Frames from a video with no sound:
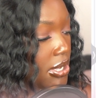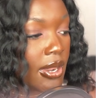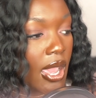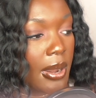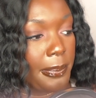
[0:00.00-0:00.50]
and
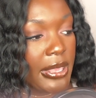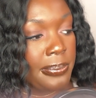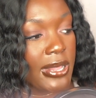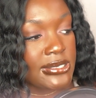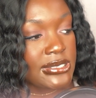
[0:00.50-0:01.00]
I got a B
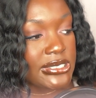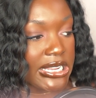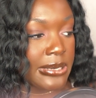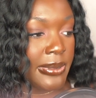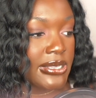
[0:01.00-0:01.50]
plus in
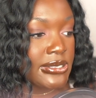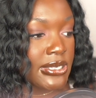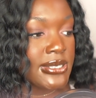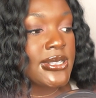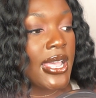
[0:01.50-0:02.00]

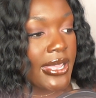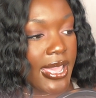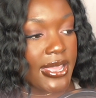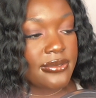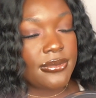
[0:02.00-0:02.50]
databases.
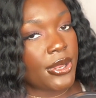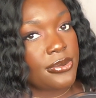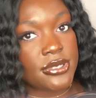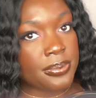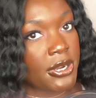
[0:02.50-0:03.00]
Again, you know,
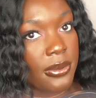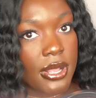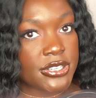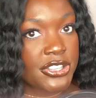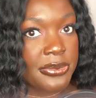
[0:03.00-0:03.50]
did pretty
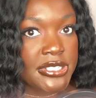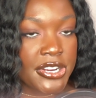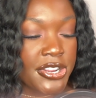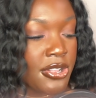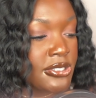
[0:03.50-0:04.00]
well during the
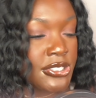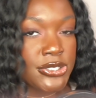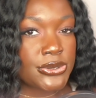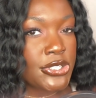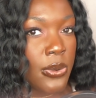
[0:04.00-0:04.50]
material, didn't
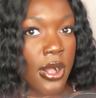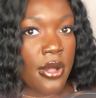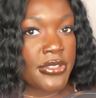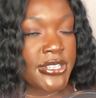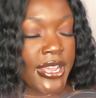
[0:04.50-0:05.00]
do so well
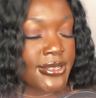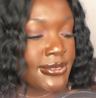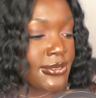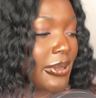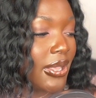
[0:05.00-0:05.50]
on the
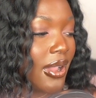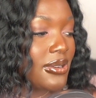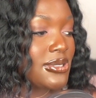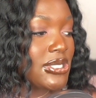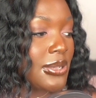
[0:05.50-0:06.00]
test, but I got
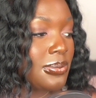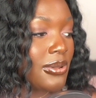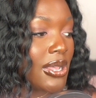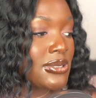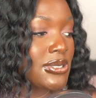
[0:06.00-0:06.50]
a C
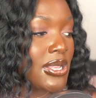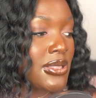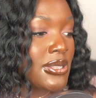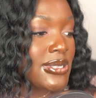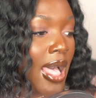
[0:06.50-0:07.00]
plus
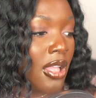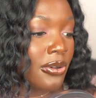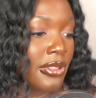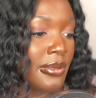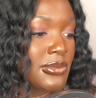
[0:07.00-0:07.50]
in this
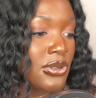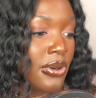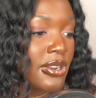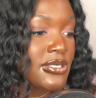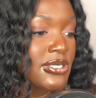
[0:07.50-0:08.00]
algorithms
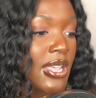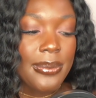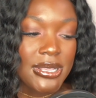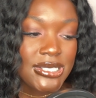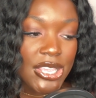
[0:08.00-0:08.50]
course. Let
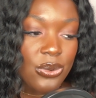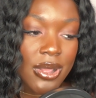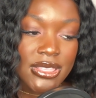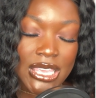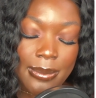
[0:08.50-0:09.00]
me tell you
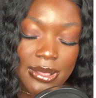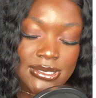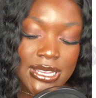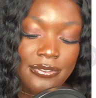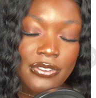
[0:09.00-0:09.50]
one thing about
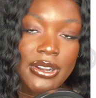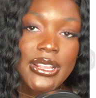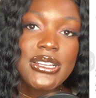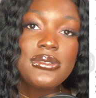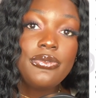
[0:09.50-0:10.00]
Stanford.
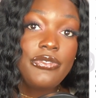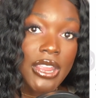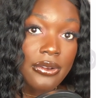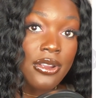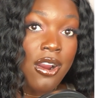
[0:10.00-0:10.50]
It is
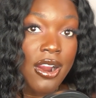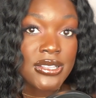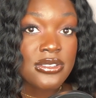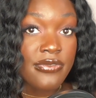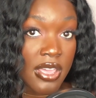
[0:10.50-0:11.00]
very
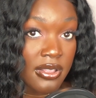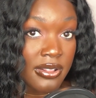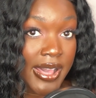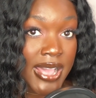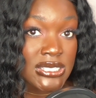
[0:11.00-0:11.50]
hard to fail a
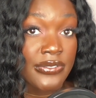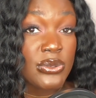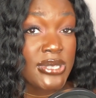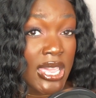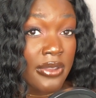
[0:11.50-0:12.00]
class if
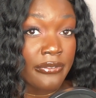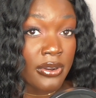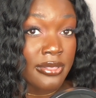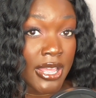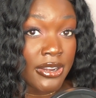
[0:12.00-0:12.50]
you take it for
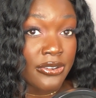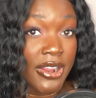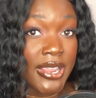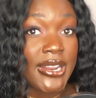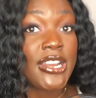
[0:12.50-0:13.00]
a letter
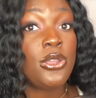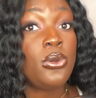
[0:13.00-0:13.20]
grade and you